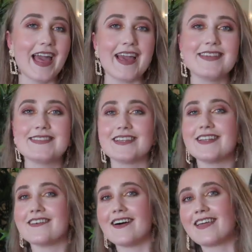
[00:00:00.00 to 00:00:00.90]

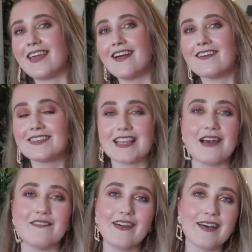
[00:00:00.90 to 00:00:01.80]
18-year-old Kiera was
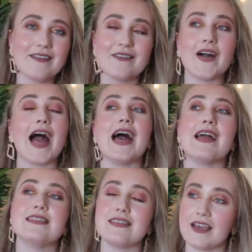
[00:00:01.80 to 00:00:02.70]
like, woo,
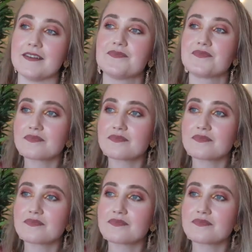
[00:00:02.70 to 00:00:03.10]
and yeah.